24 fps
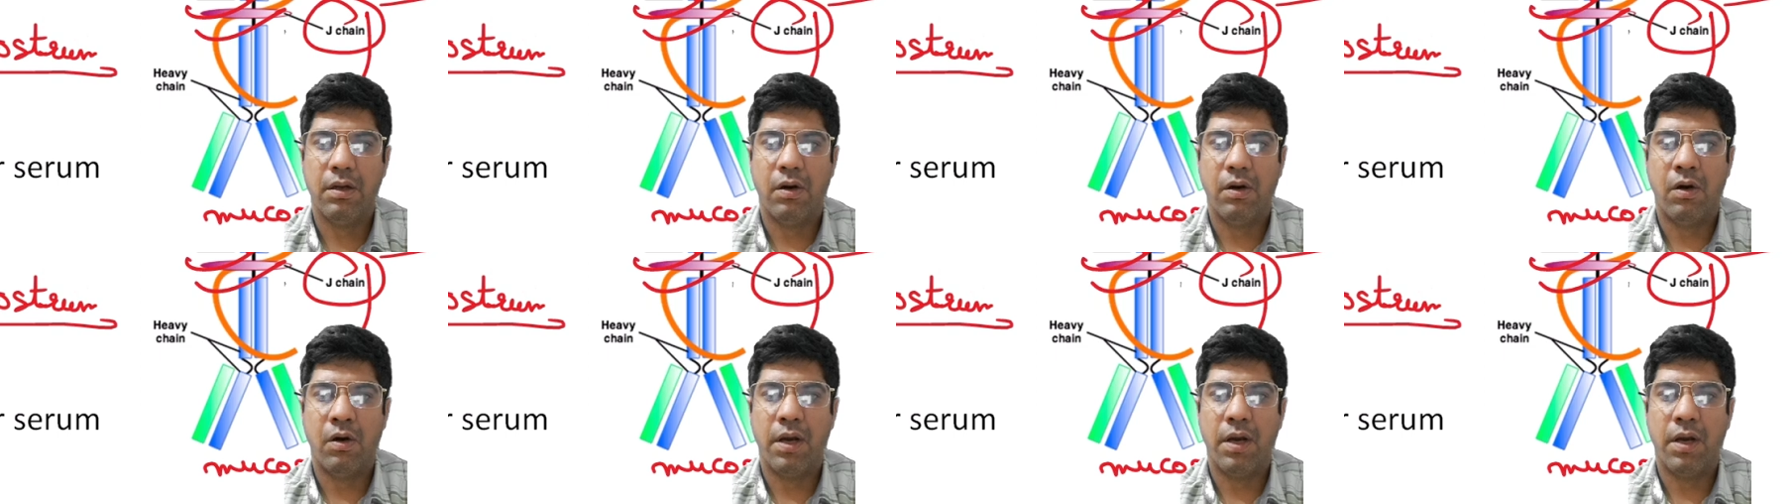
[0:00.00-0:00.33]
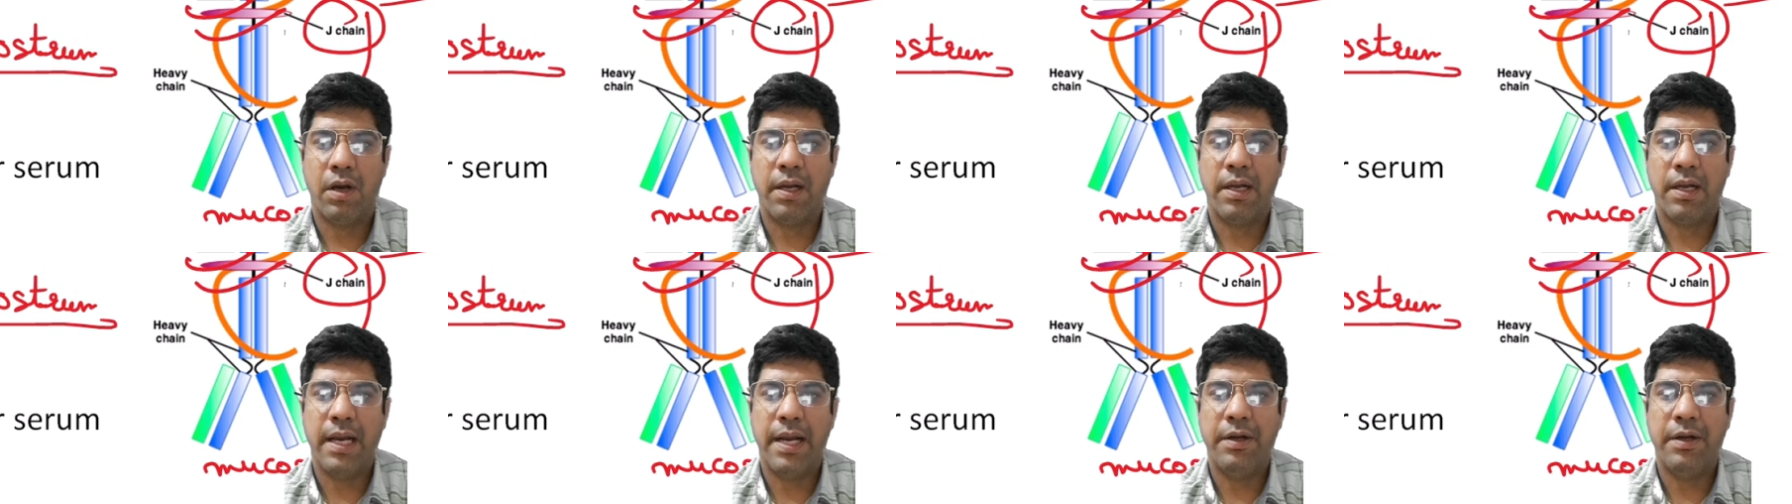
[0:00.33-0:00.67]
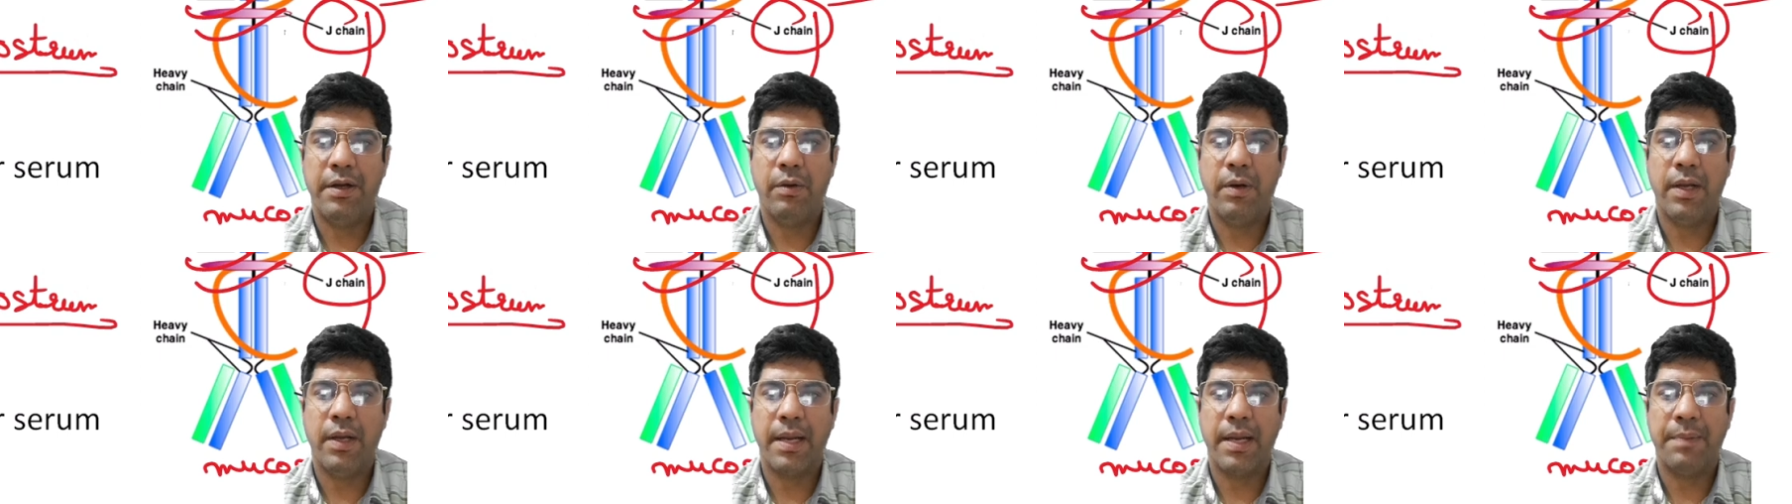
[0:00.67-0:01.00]
or
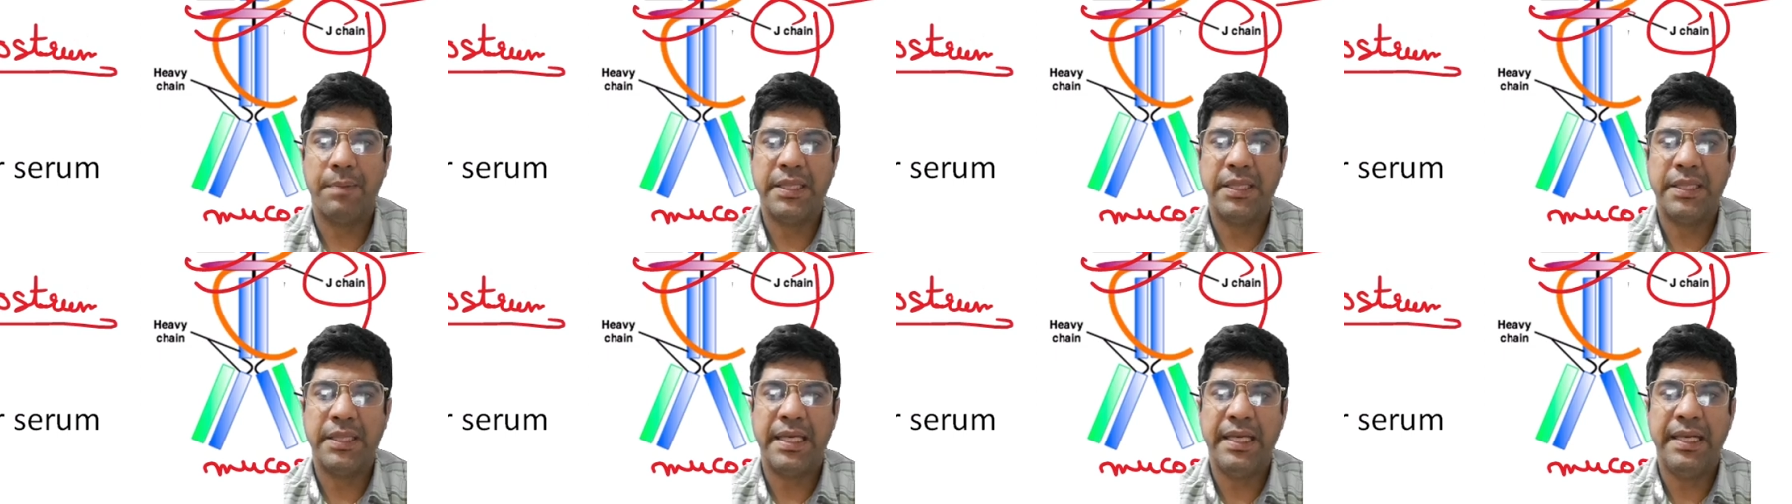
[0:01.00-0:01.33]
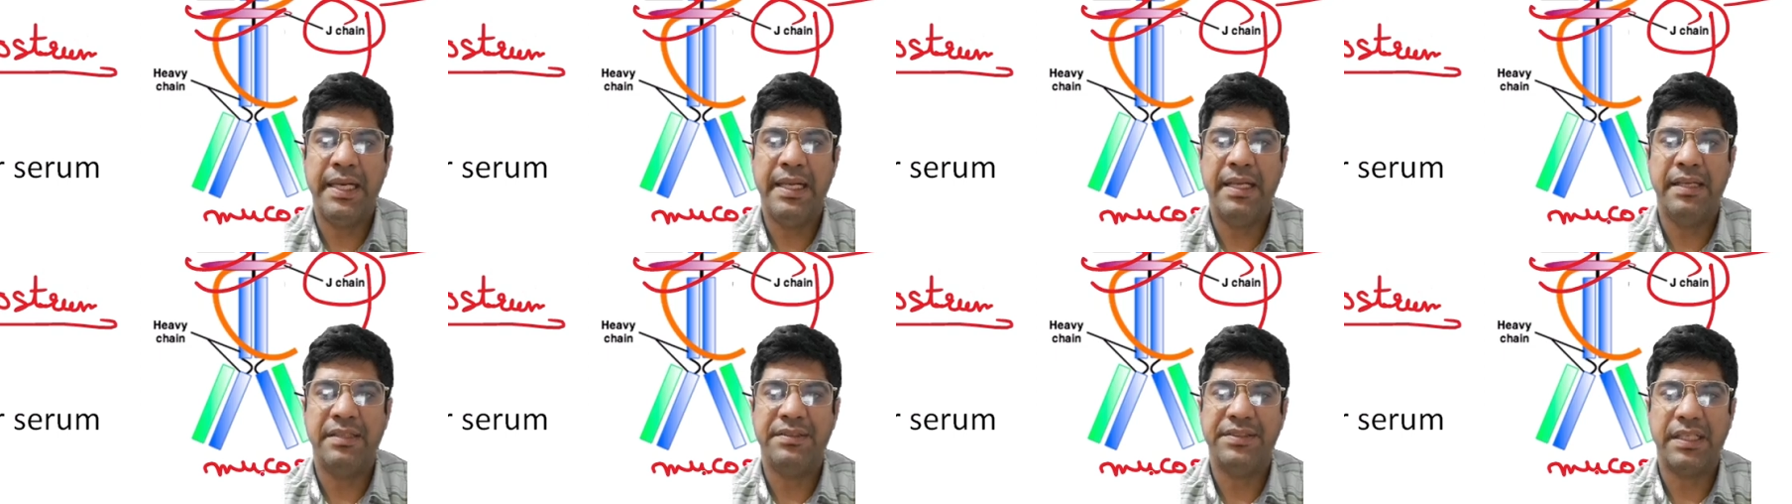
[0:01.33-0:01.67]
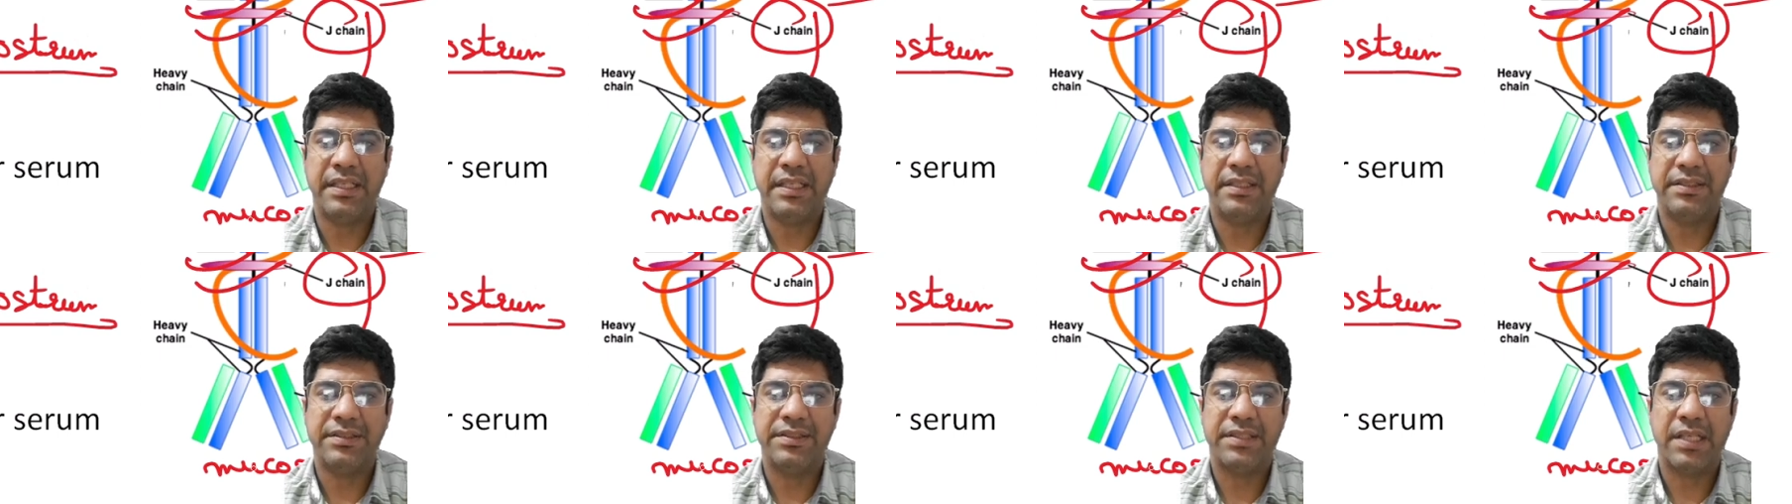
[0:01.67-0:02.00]
glandular epithelial
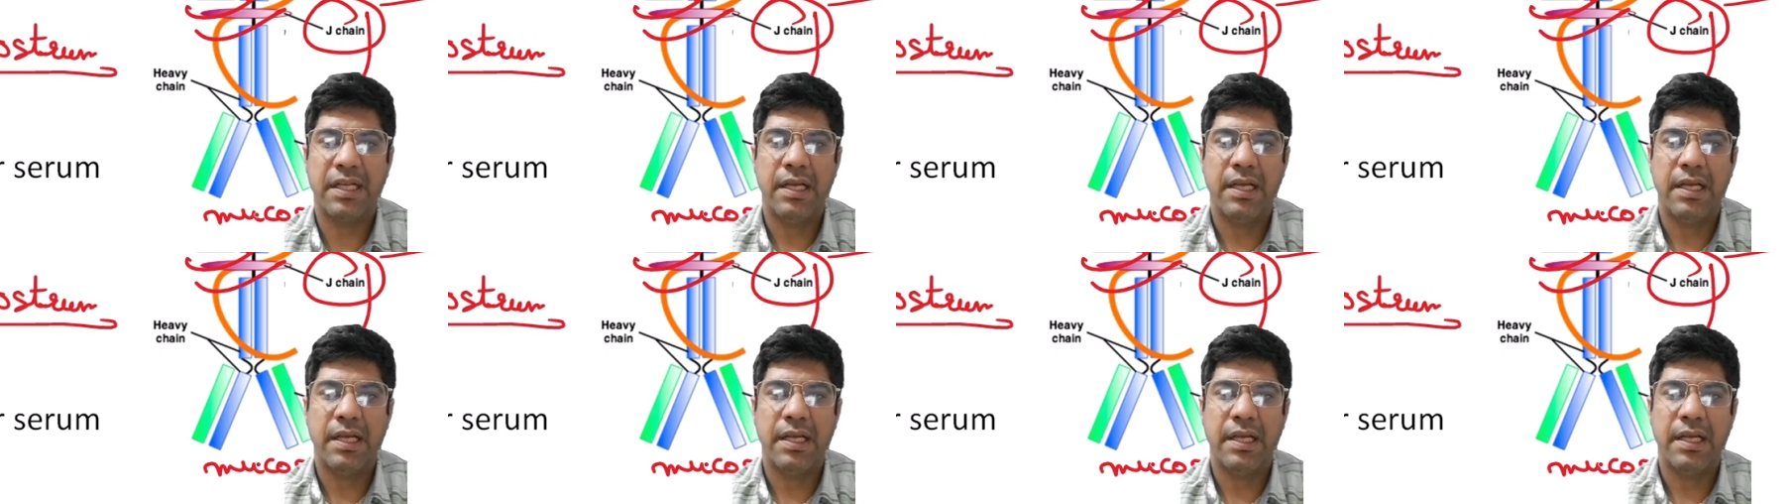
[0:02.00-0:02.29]
cells